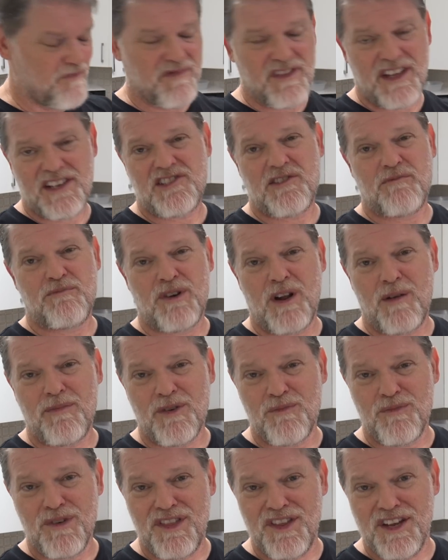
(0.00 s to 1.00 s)
That's the
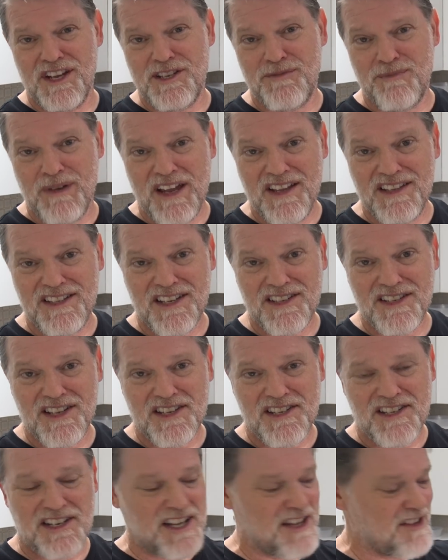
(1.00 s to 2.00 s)
problem with these pizzas,
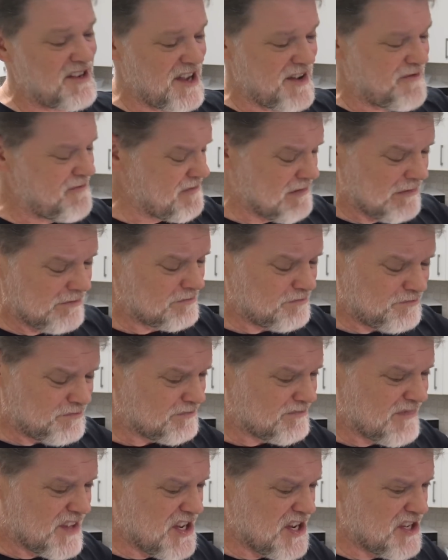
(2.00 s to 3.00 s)
isn't it? Yeah.
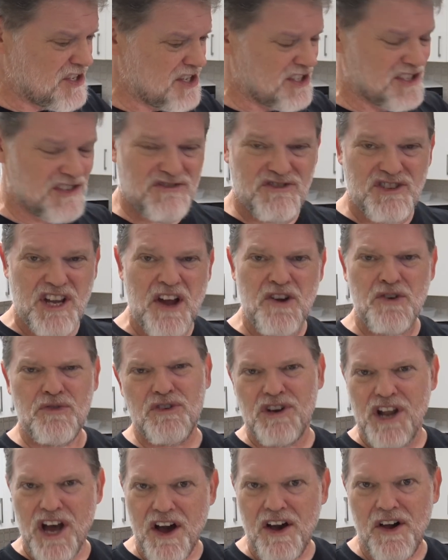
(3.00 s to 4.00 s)
You just
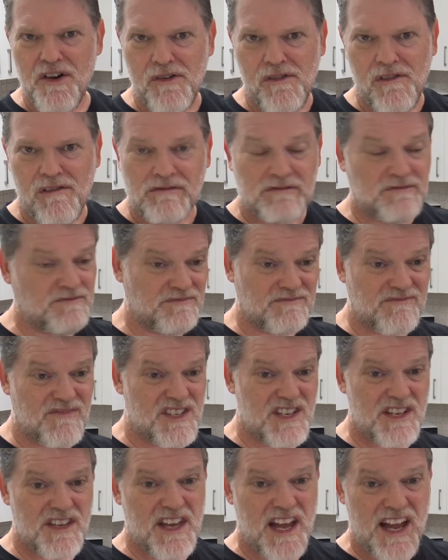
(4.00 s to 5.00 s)
don't know.
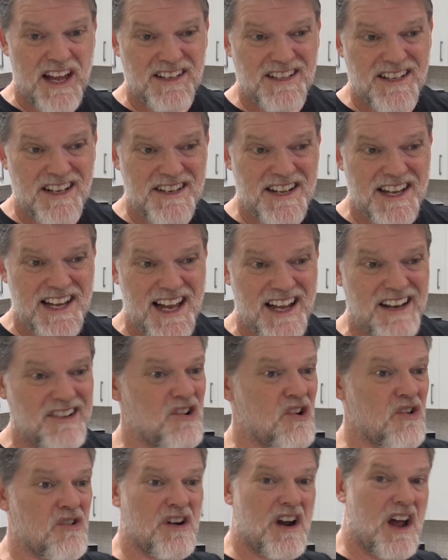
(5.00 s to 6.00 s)
It's either underdone
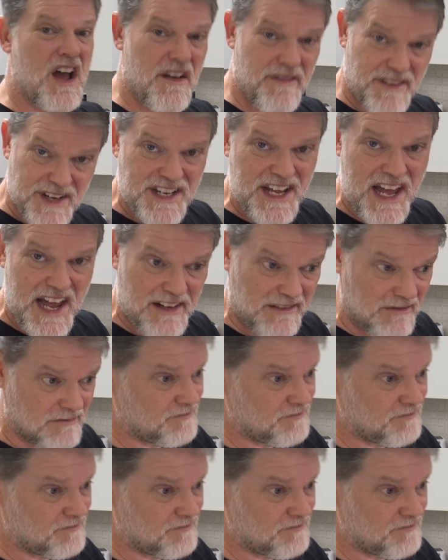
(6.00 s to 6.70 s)
or overdone.